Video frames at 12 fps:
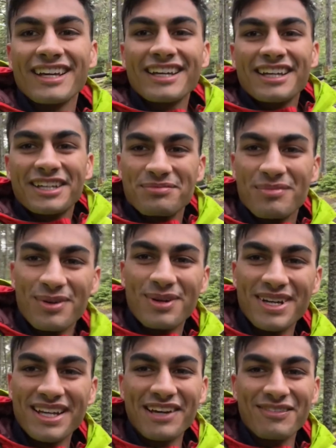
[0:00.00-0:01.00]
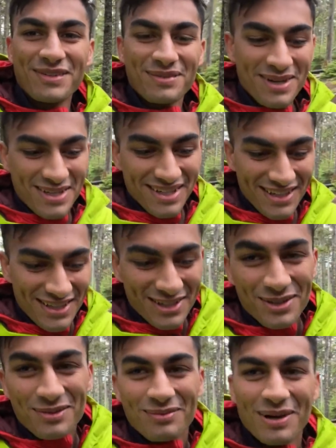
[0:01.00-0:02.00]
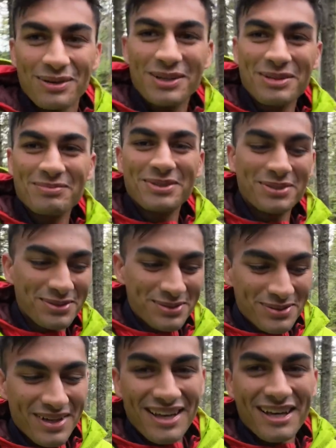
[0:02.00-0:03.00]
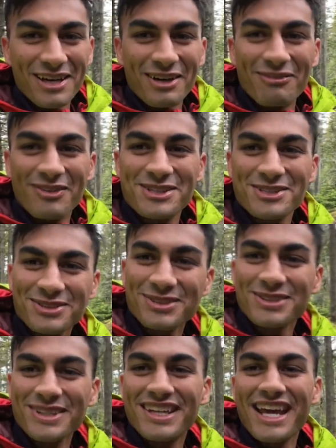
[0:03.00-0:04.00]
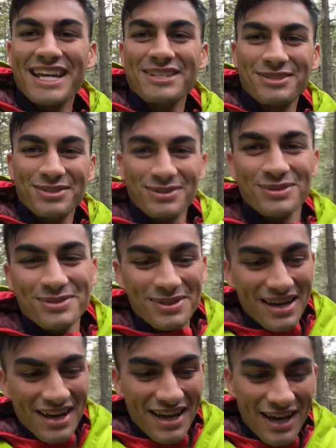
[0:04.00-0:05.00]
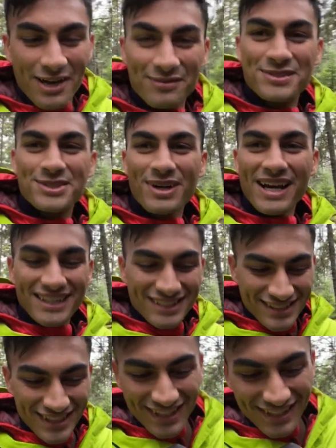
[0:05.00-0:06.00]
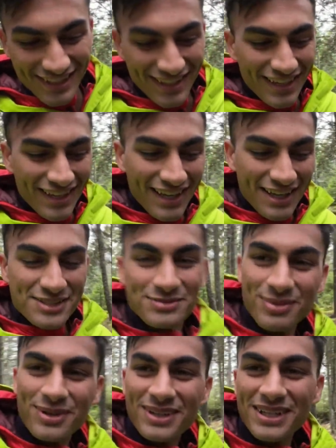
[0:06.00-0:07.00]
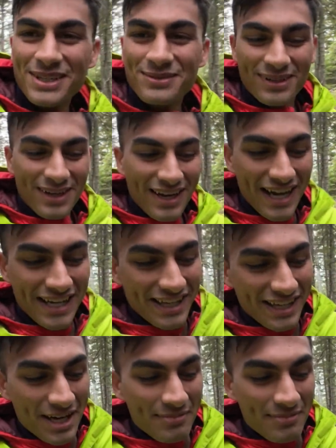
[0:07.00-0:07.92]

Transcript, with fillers: Good morning, everyone. Welcome to official day two of treks. This morning, we're hiking up